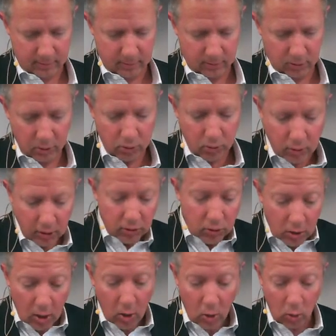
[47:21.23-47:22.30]
You know, you can
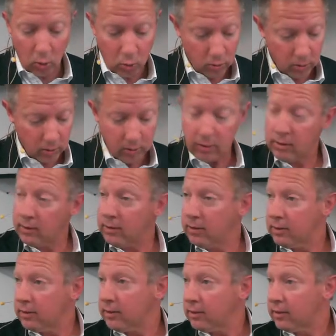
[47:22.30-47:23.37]
know
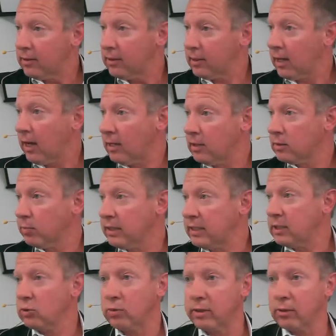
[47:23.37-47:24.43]
that God is
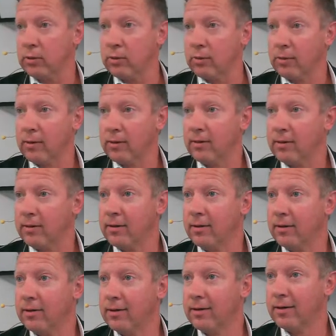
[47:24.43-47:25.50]
pleased with you.
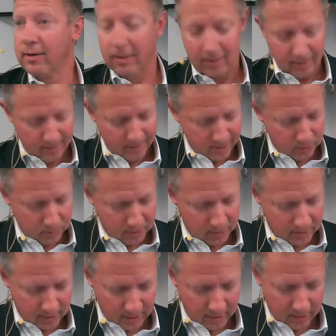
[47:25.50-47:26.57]
That's what he's
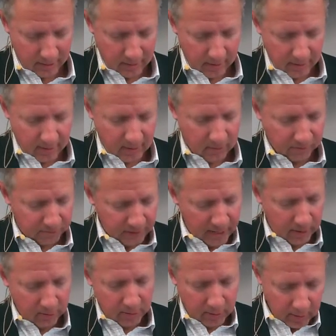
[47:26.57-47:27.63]
saying. It's
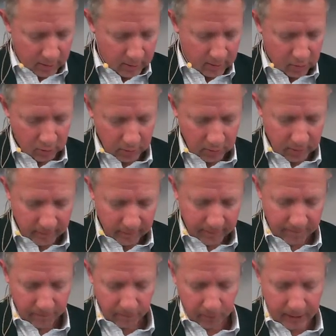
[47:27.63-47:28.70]
founded on the truth of a
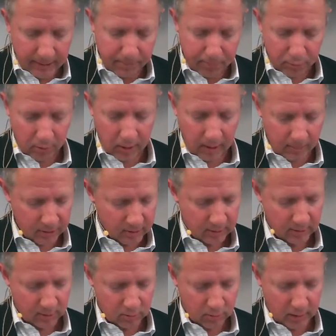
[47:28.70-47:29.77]
free promise
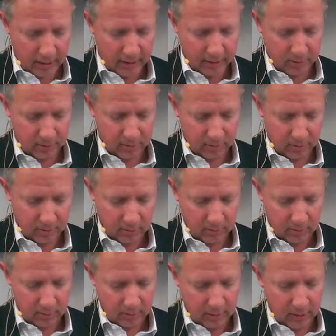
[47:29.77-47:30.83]
in Christ
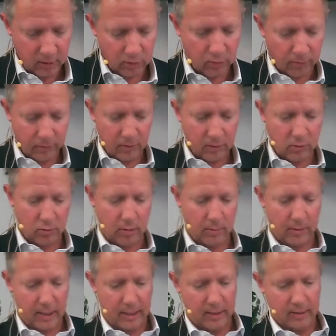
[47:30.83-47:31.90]
and is revealed to our
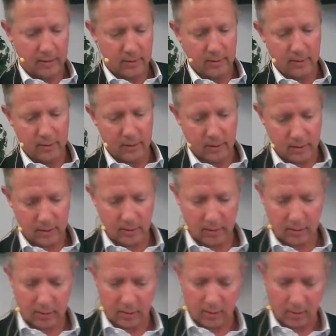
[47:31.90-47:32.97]
minds and sealed
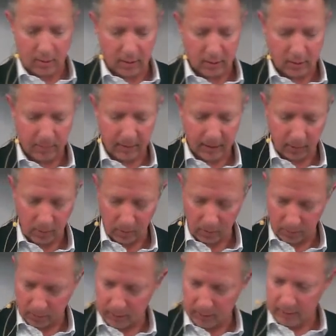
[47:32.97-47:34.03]
in our hearts by the
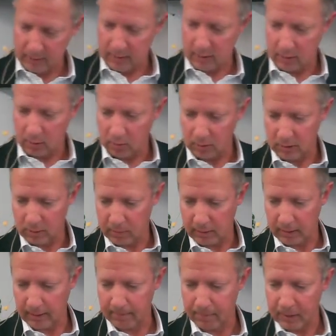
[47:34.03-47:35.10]
Holy
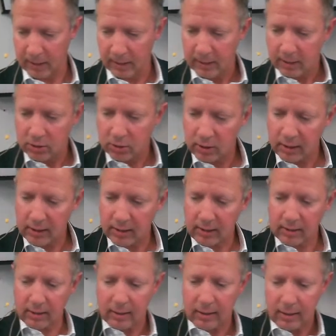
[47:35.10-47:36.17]
Spirit. So
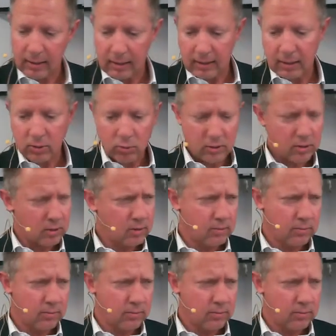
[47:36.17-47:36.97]
this was a